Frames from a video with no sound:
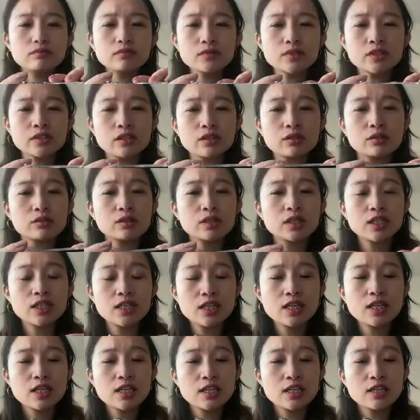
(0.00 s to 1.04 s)
So
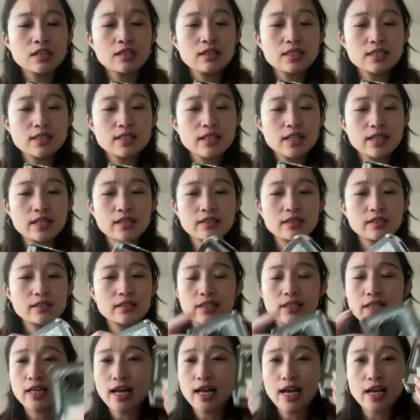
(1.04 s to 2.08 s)
this thing
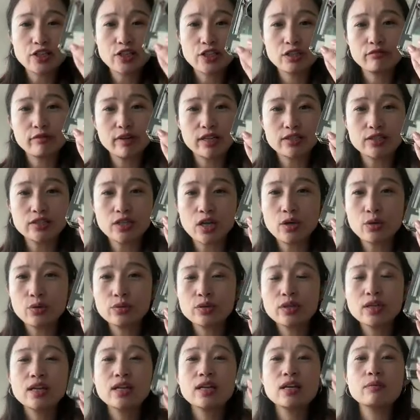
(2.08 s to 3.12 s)
can actually run its
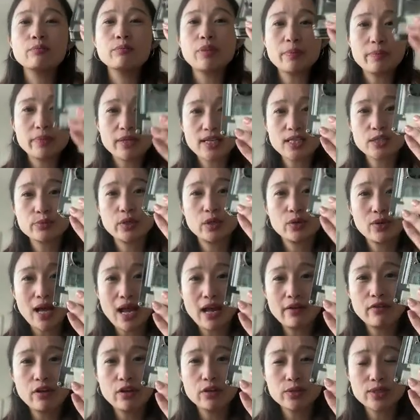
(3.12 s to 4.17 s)
own, but because we don't
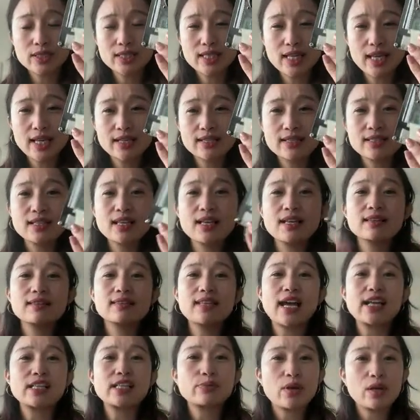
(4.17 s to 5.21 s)
have all these things,
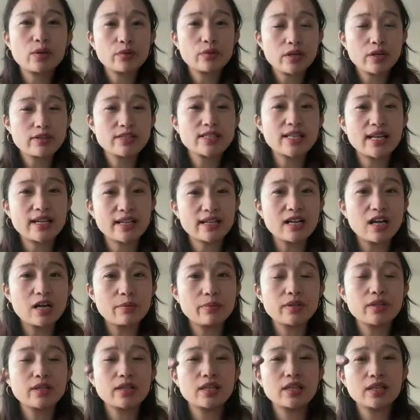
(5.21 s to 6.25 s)
that's why we're setting
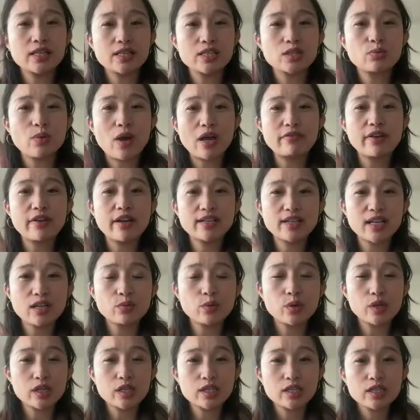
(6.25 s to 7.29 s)
up this Wi-Fi
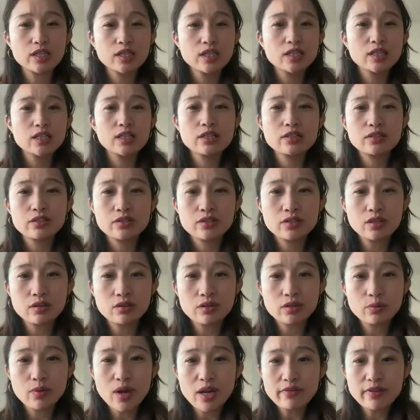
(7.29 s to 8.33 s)
network. So
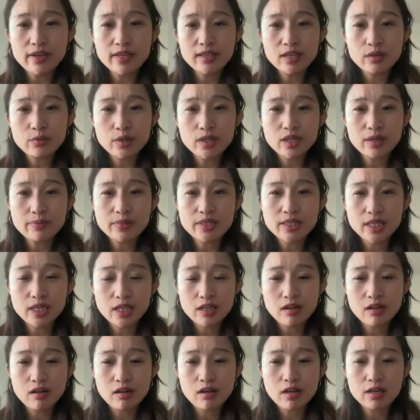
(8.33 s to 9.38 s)
the Wi-Fi network I'm sitting
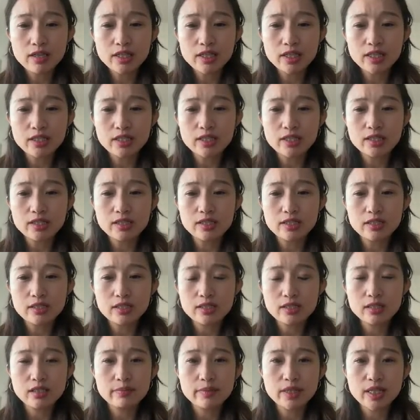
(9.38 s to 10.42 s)
on
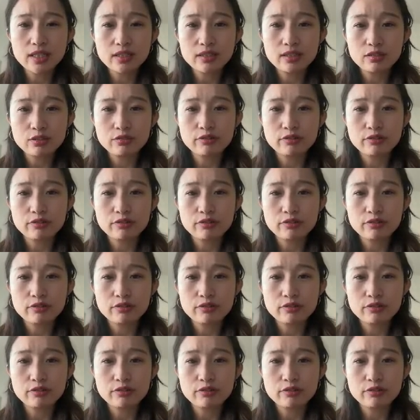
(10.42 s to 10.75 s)
is, let me get the